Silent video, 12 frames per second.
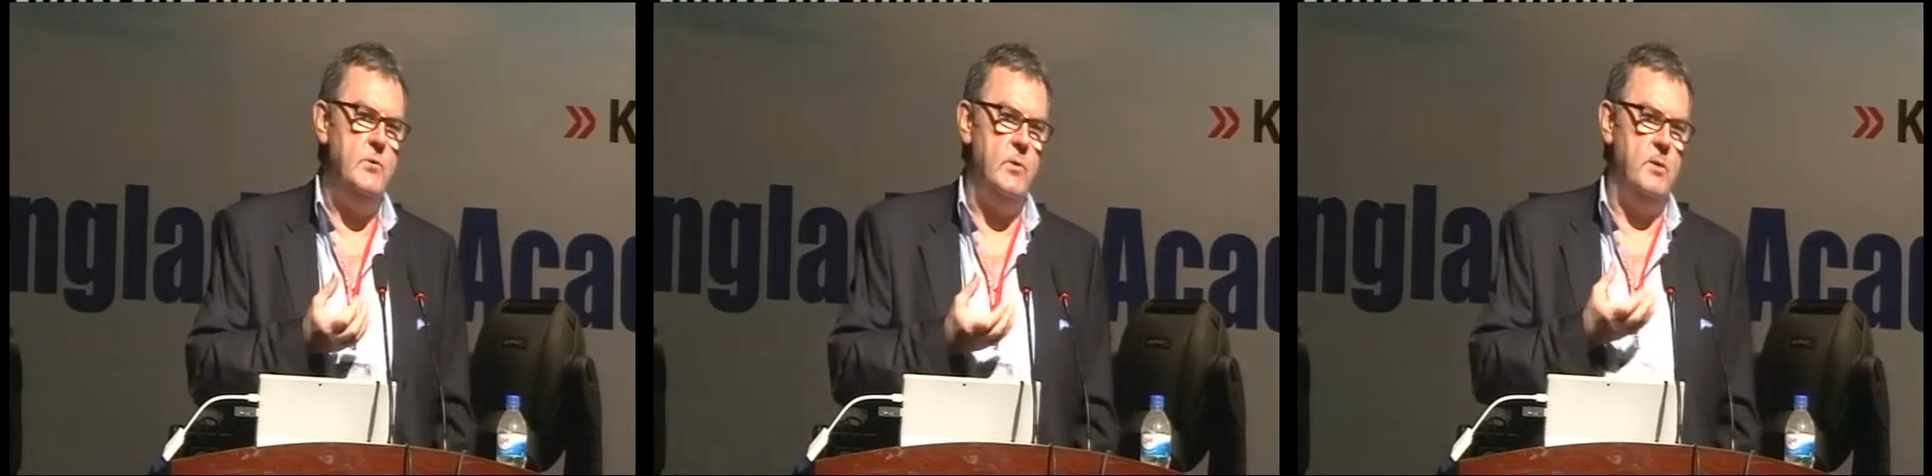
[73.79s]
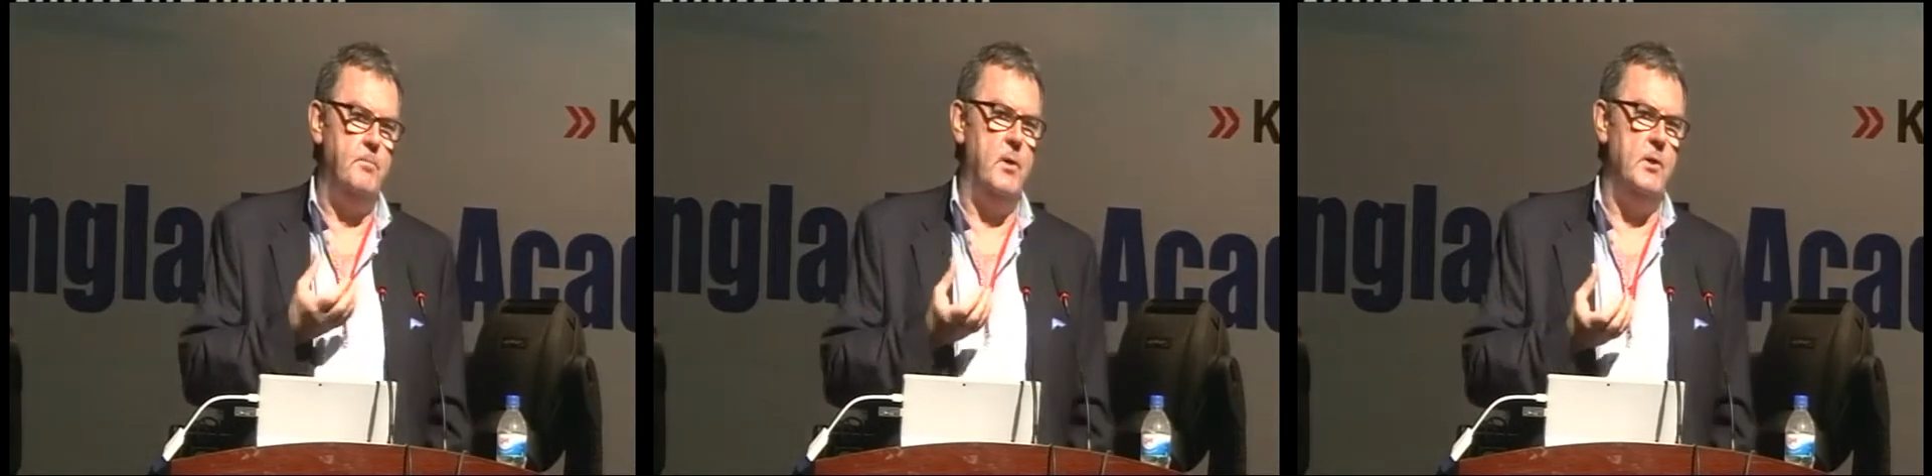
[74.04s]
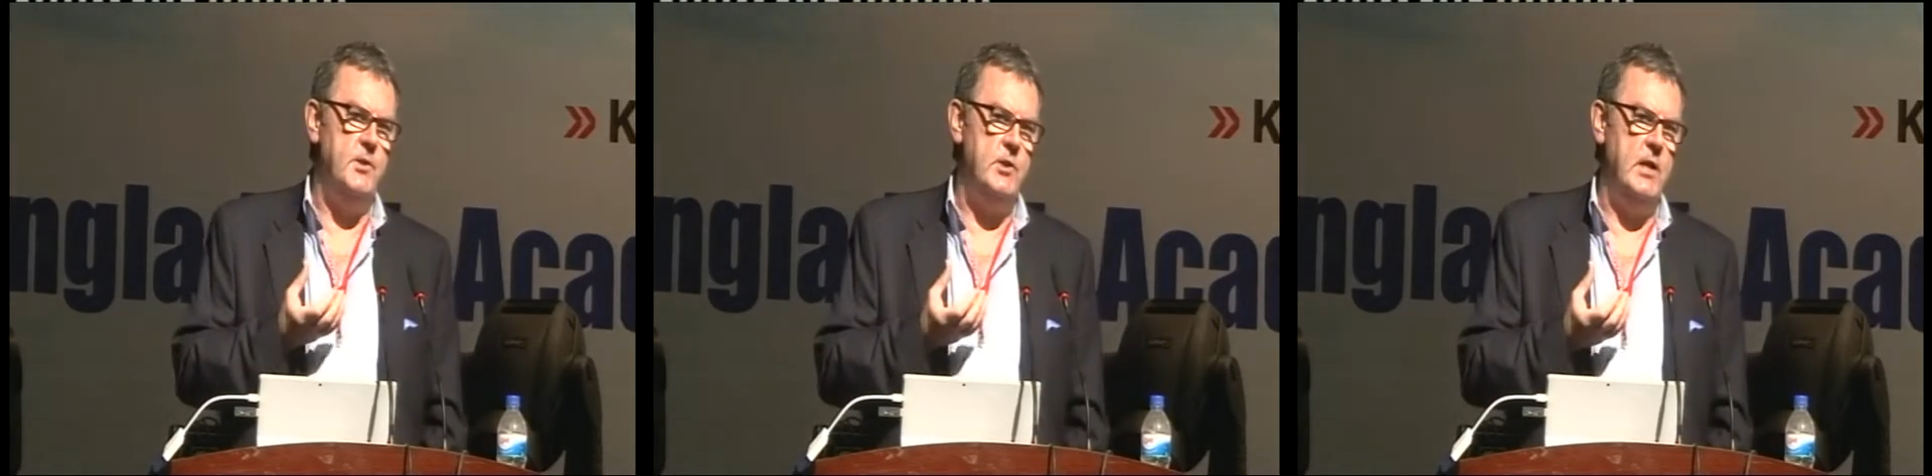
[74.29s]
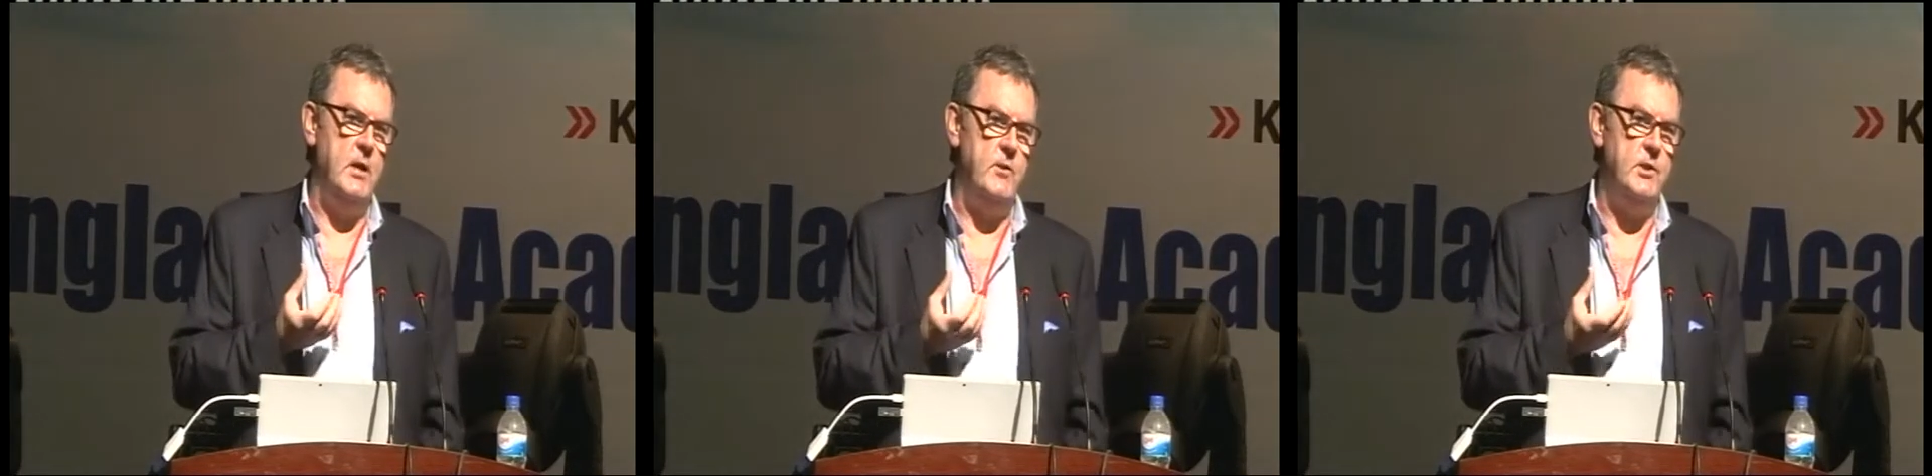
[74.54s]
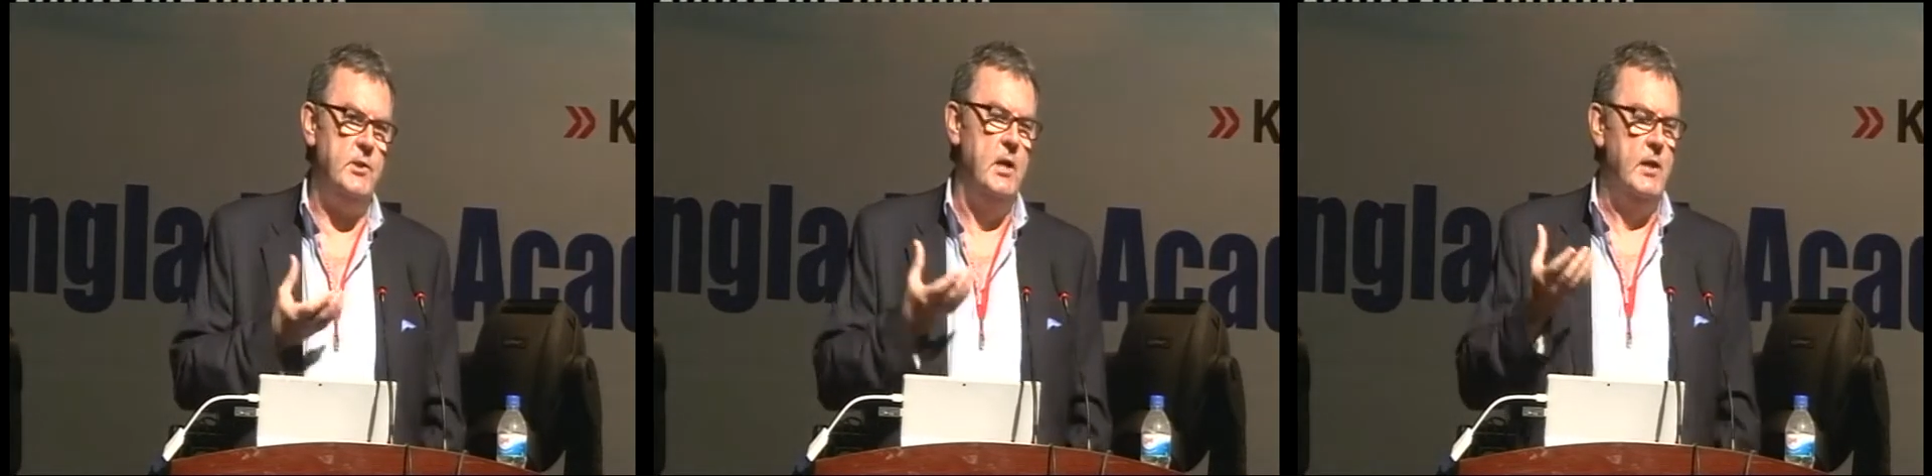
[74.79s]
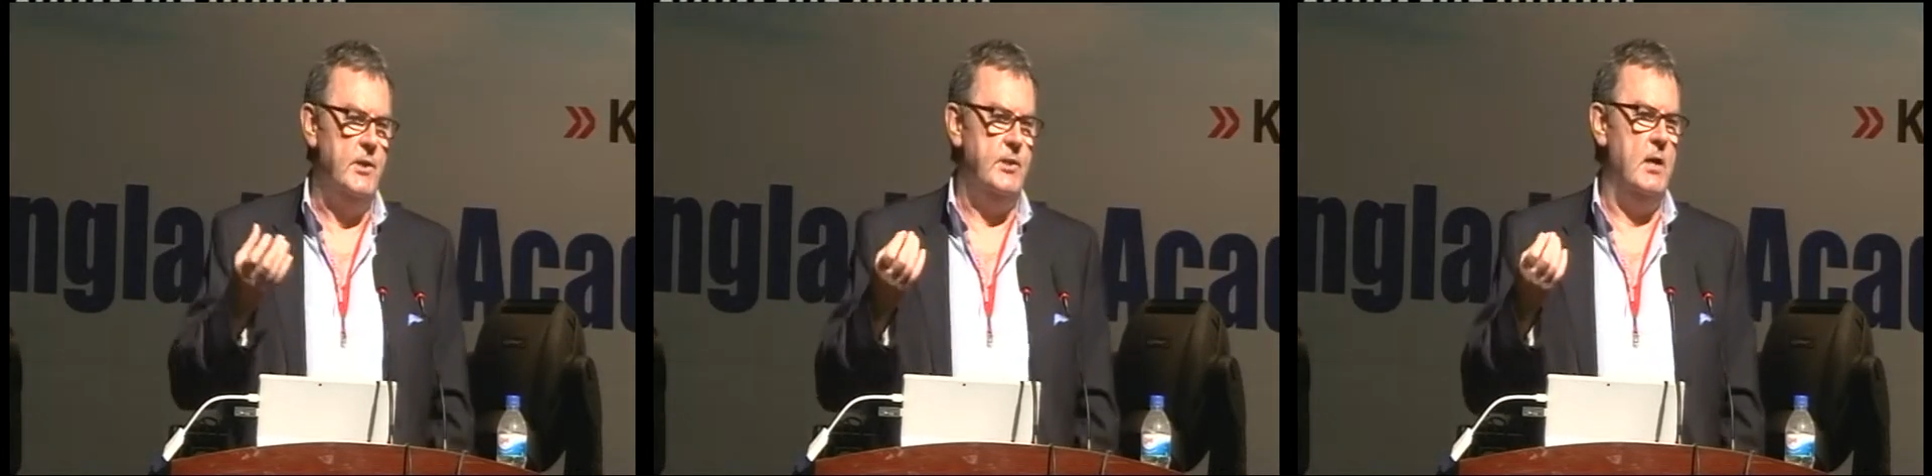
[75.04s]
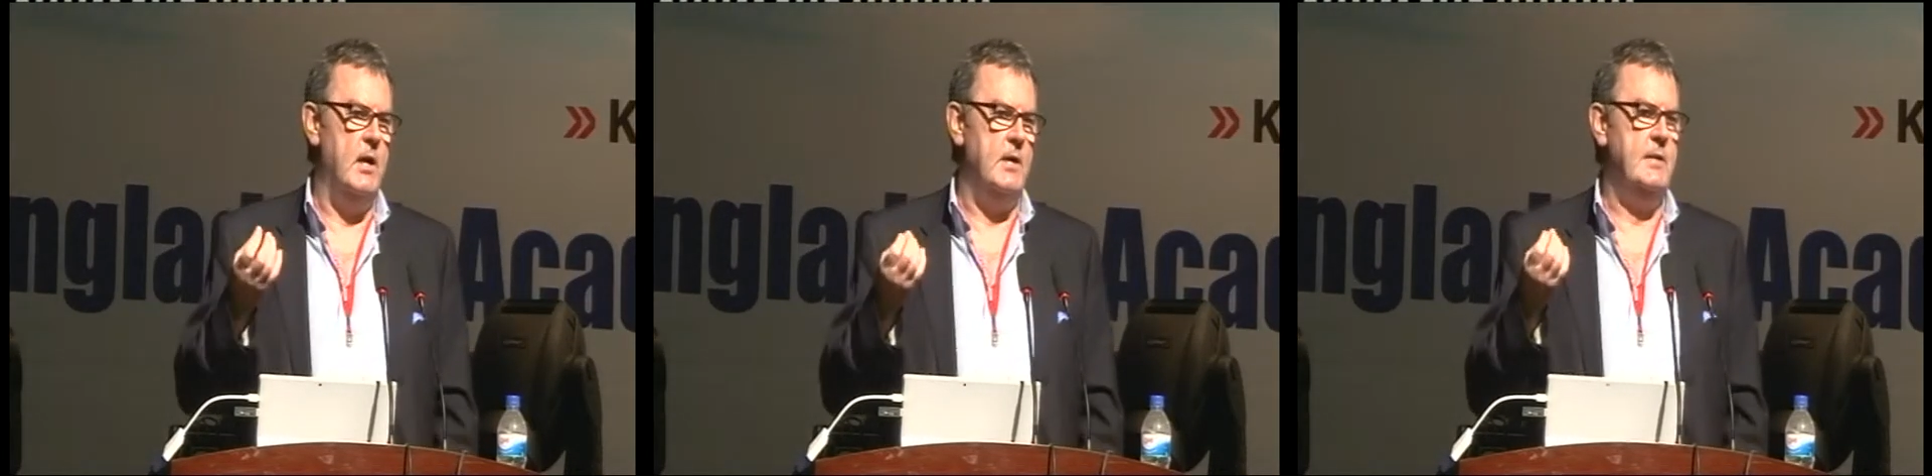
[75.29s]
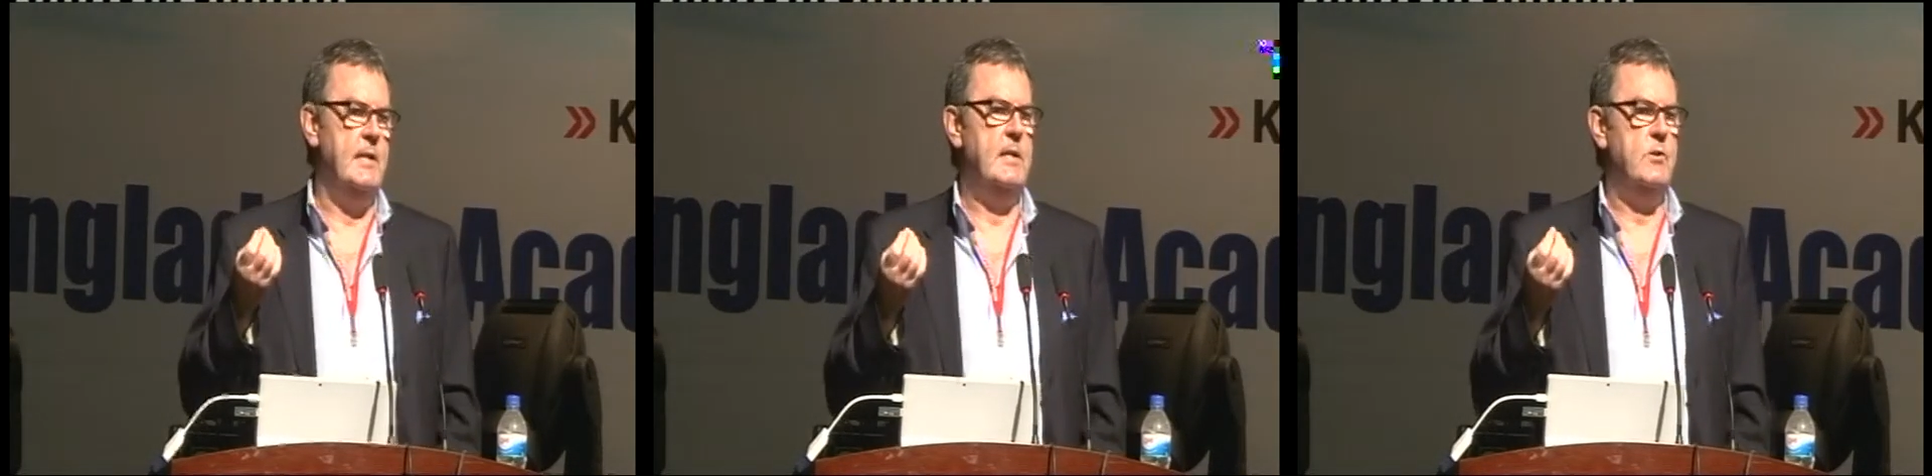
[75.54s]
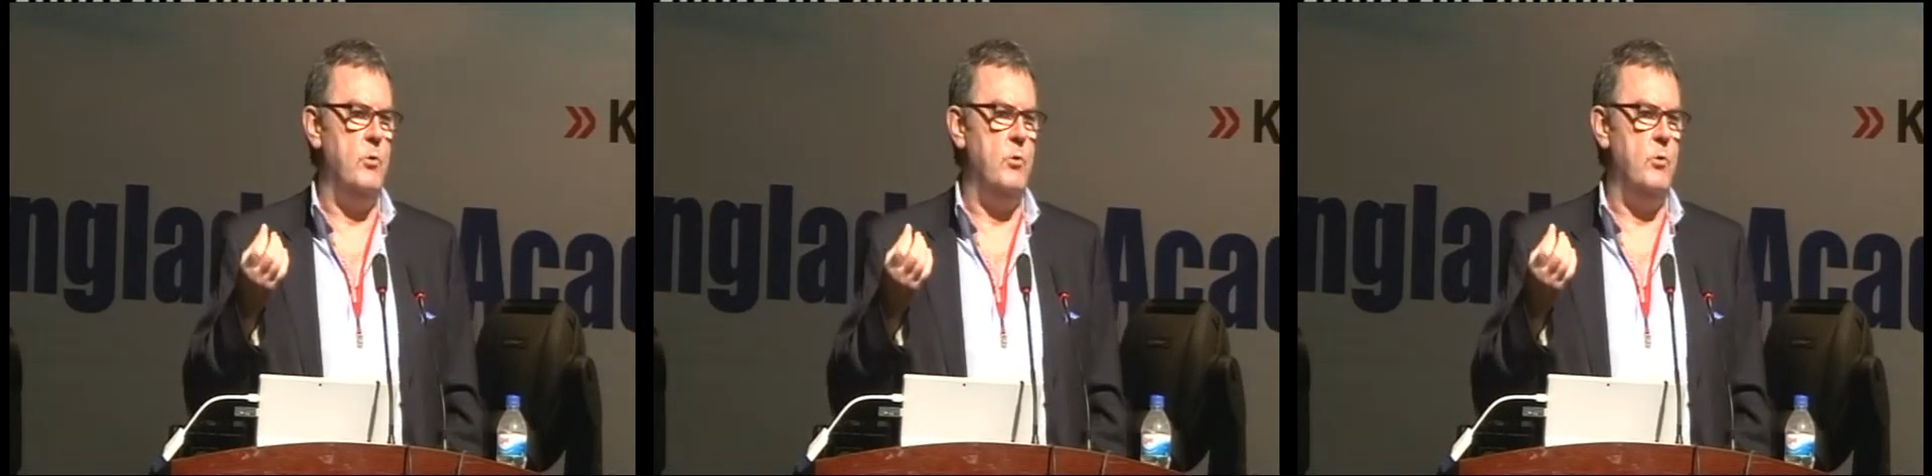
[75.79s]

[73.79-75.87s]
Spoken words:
with the posteriors starting